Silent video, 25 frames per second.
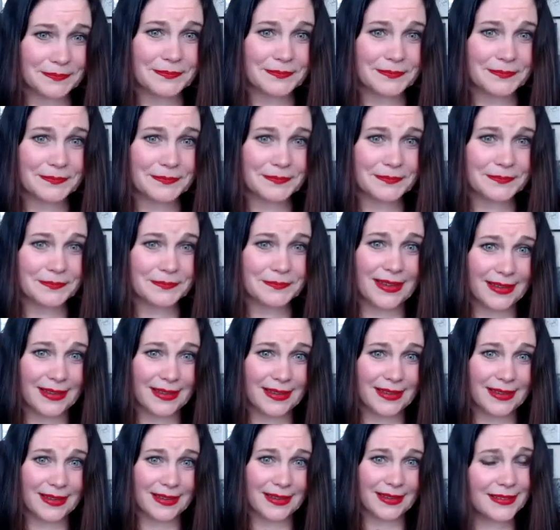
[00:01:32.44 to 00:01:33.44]

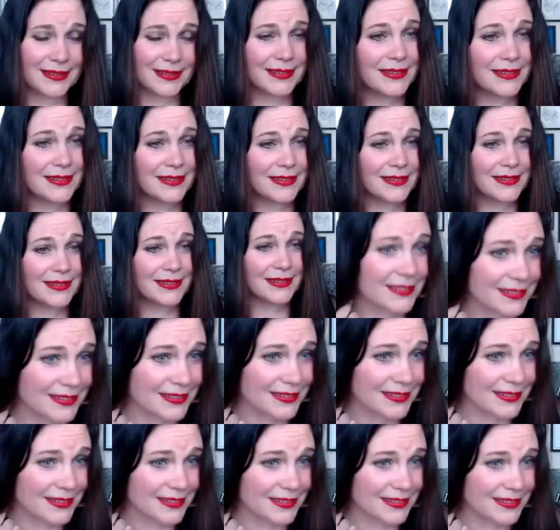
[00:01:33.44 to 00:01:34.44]

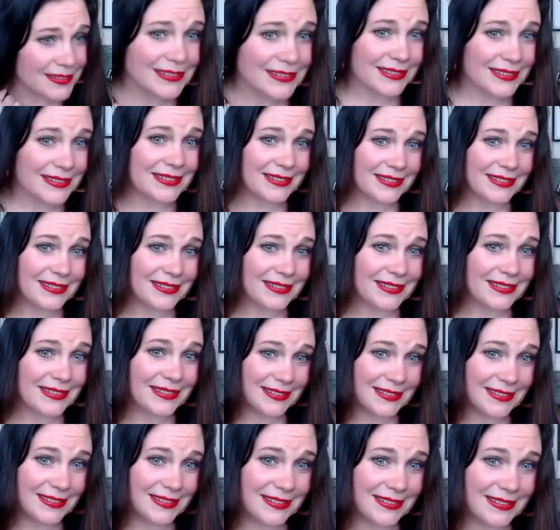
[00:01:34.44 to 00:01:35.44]

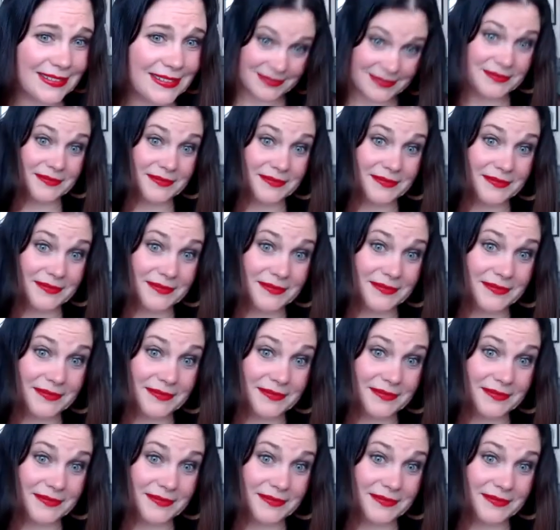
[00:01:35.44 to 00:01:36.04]
(not speaking)